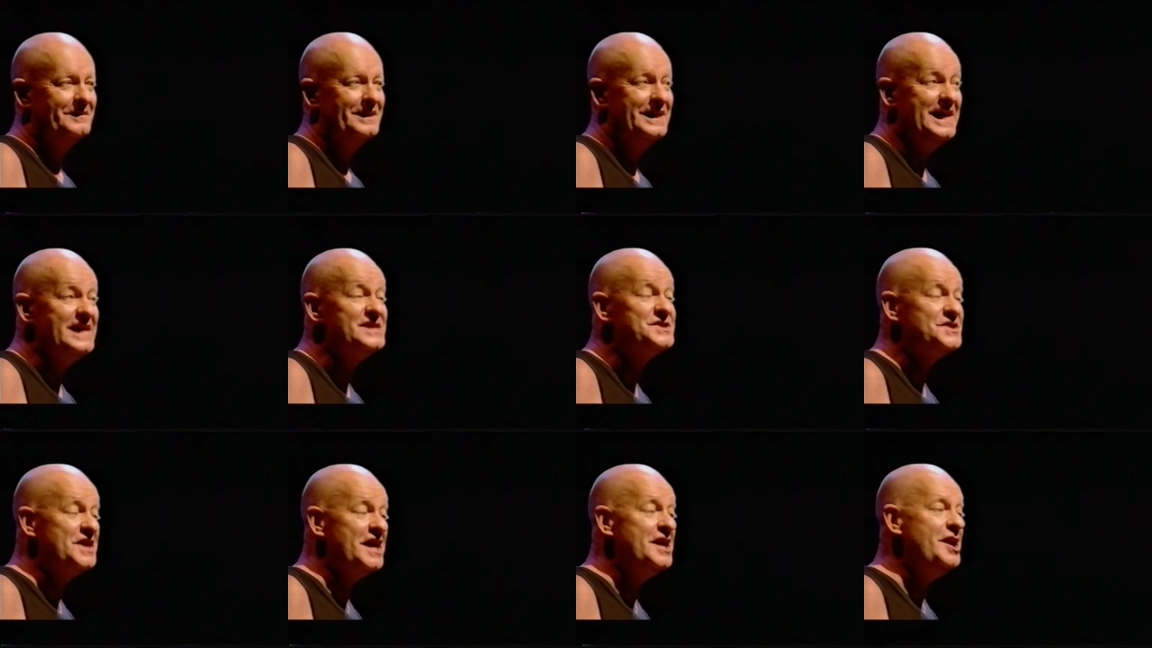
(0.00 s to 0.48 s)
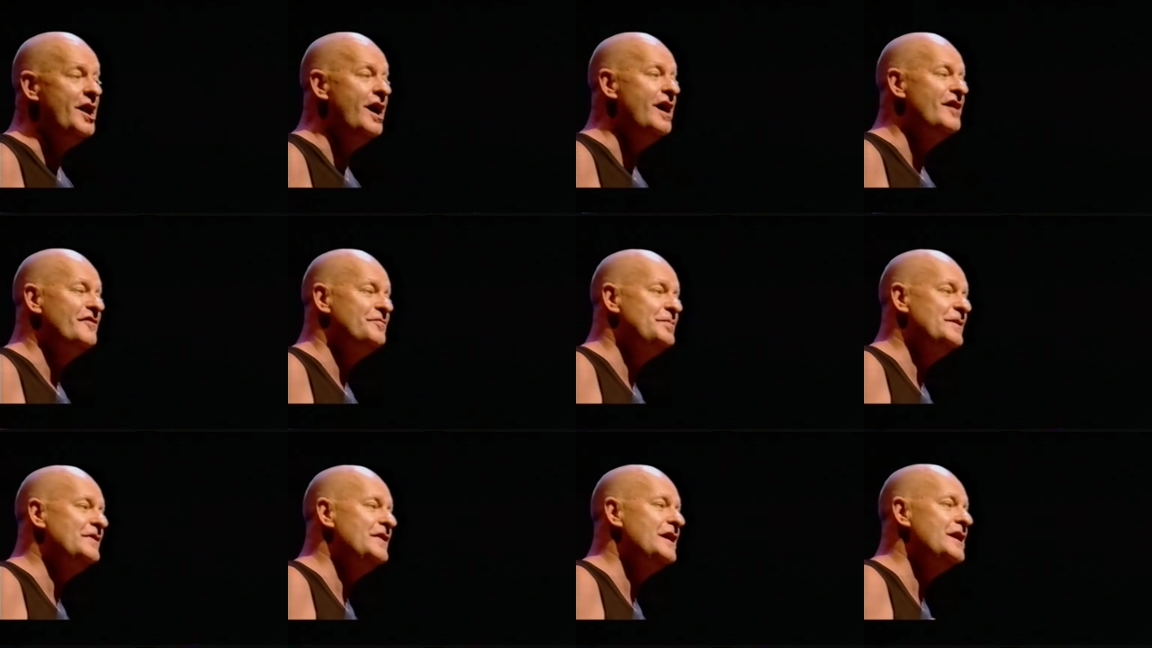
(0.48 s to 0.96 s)
Yes, they
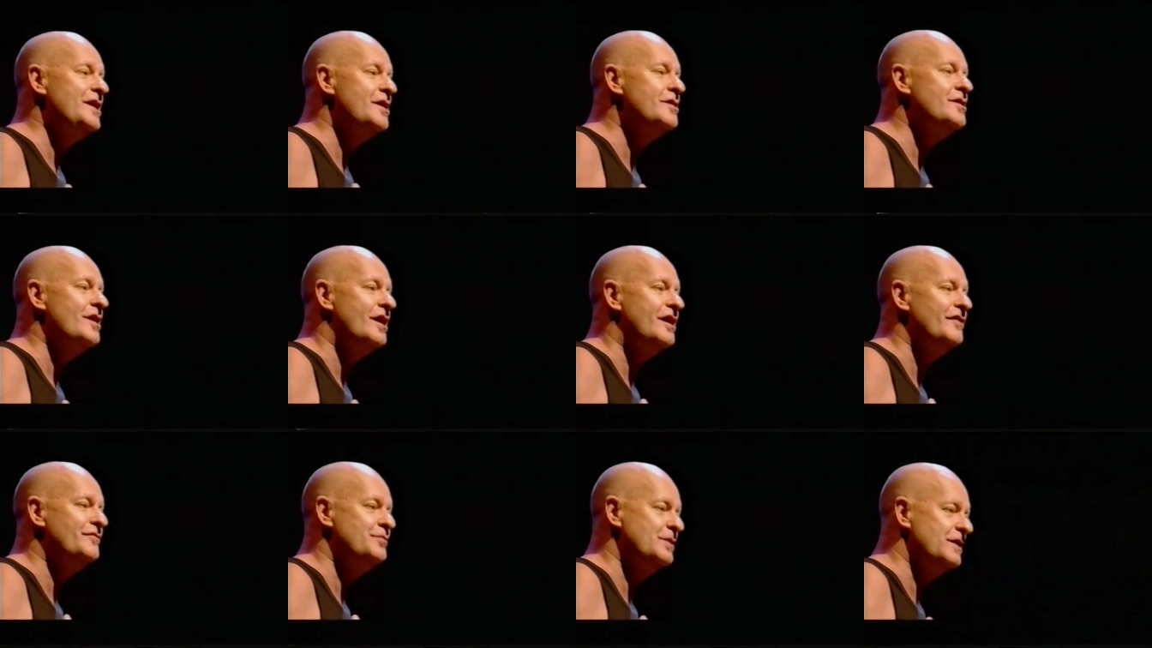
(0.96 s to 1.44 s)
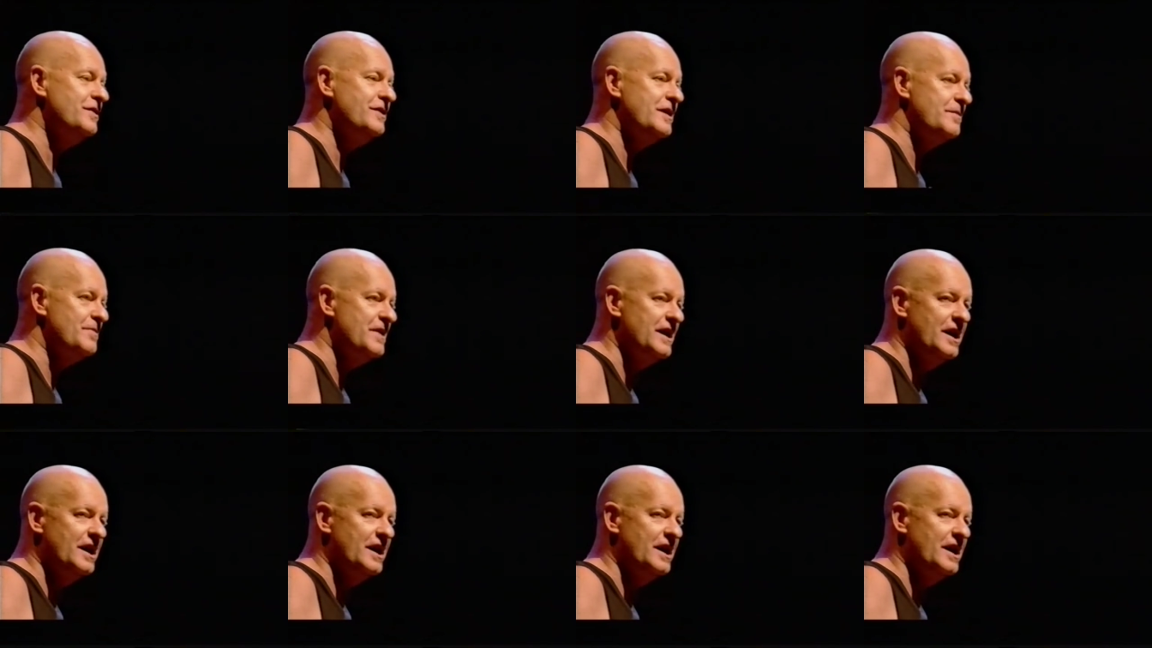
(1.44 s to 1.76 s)
laugh, but they don't laugh with him,